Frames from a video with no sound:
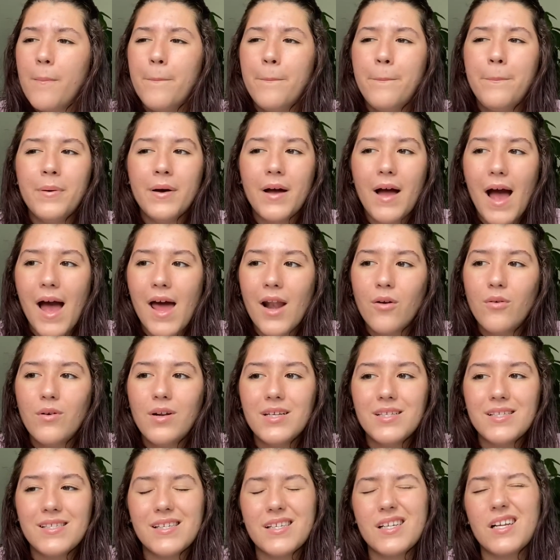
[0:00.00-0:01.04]
But I don't
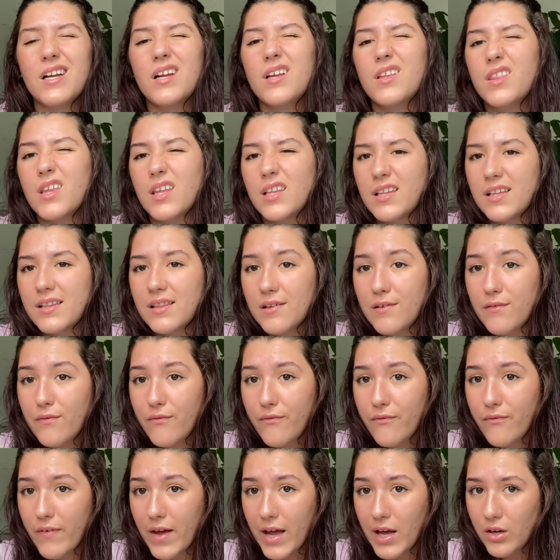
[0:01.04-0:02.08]
necessarily think that they've
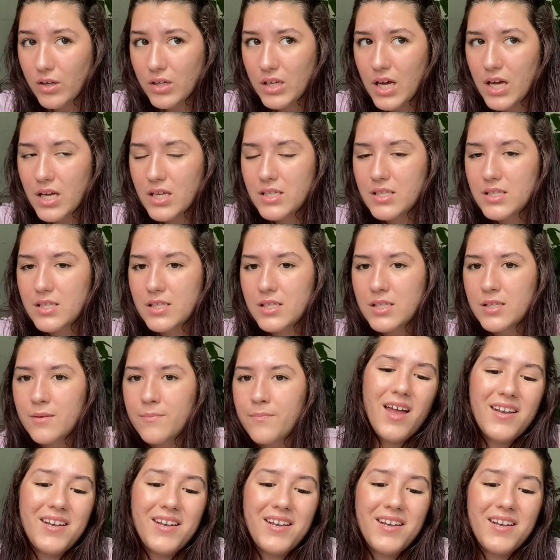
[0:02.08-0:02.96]
failed us.